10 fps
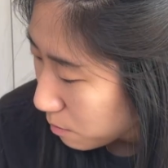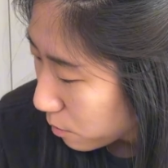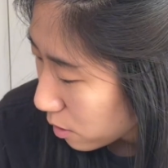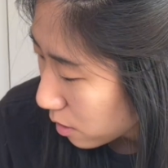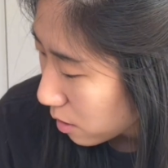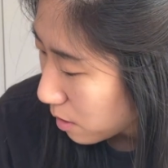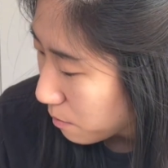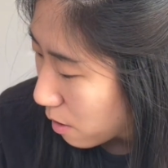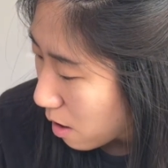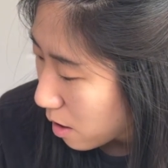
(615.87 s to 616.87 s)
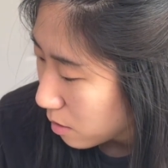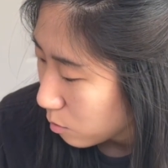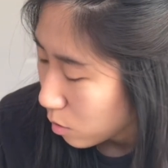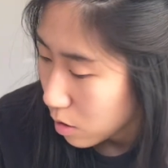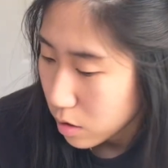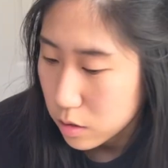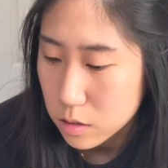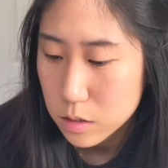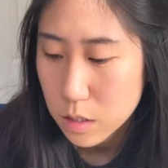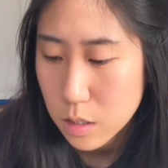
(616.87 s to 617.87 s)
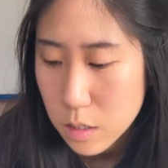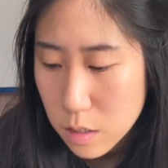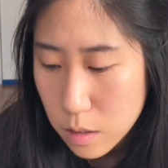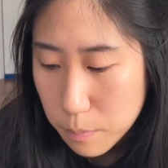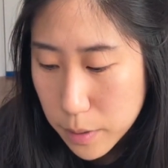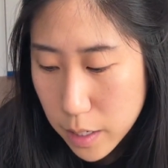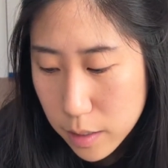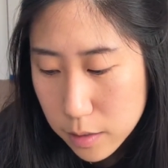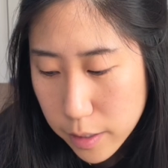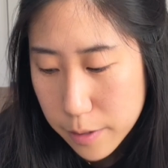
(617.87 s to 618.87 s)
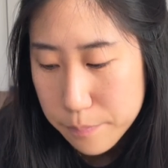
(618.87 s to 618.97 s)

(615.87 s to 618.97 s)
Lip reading: book I bought was Piglet